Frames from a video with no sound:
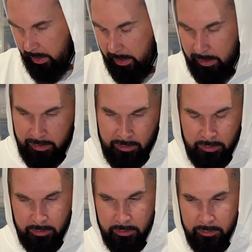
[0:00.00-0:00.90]
uh
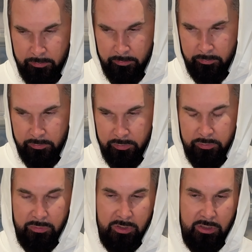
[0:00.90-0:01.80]

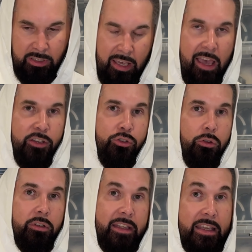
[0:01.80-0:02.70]

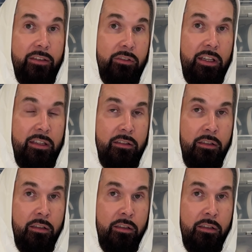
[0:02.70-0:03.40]
casual evening,